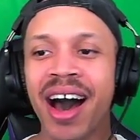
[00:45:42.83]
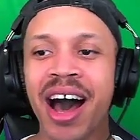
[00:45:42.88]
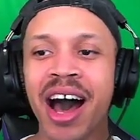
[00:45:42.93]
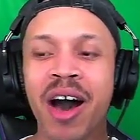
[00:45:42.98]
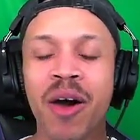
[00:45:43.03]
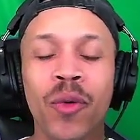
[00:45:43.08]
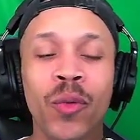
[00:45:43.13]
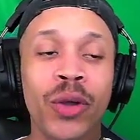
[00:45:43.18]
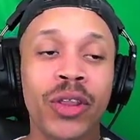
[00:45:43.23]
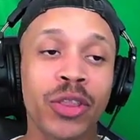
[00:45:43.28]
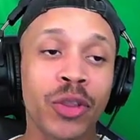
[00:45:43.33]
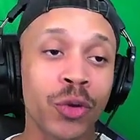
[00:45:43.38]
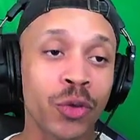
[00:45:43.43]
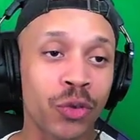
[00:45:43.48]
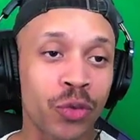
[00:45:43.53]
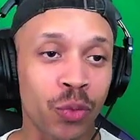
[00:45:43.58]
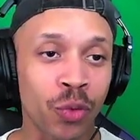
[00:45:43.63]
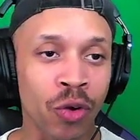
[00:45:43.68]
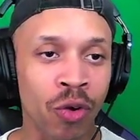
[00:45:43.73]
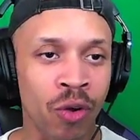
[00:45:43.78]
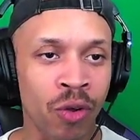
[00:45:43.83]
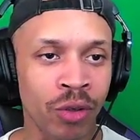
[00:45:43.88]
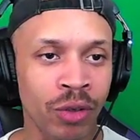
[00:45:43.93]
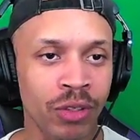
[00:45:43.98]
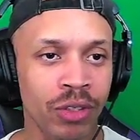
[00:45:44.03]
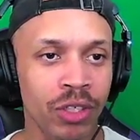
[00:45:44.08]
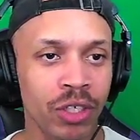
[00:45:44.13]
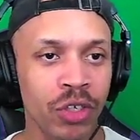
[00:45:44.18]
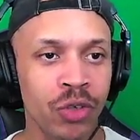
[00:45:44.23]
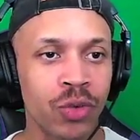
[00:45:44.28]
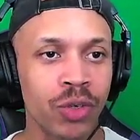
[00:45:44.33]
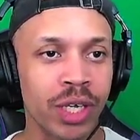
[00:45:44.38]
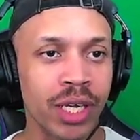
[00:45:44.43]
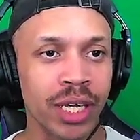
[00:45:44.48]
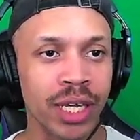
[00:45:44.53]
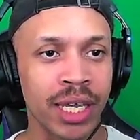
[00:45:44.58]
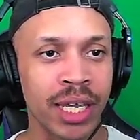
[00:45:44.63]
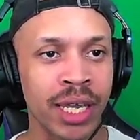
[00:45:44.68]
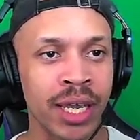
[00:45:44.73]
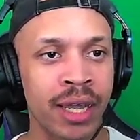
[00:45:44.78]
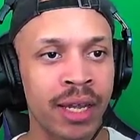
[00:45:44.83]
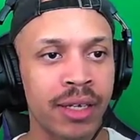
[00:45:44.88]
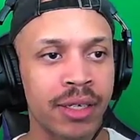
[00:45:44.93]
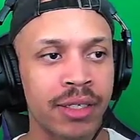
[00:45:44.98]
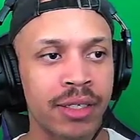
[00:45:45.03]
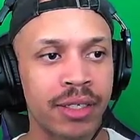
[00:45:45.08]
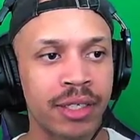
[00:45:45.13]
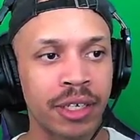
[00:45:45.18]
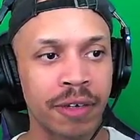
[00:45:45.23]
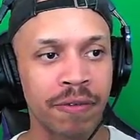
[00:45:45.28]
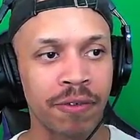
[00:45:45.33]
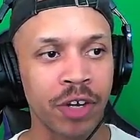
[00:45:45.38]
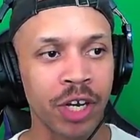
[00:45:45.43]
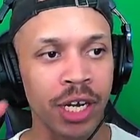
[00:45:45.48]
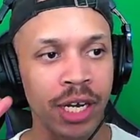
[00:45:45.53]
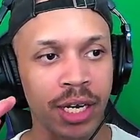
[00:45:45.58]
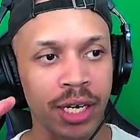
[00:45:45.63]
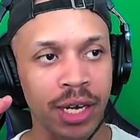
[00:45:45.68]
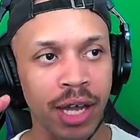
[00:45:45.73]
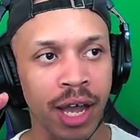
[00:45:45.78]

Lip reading: With those roles, you can get different